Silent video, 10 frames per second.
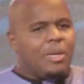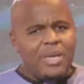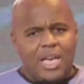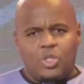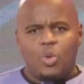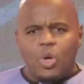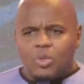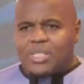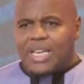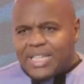me ask you, what
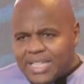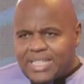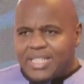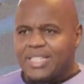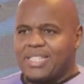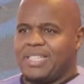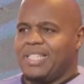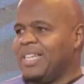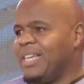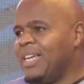was the
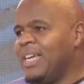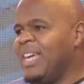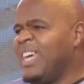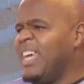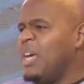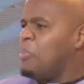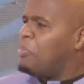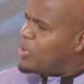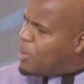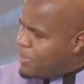greatest
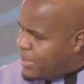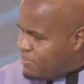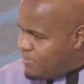problem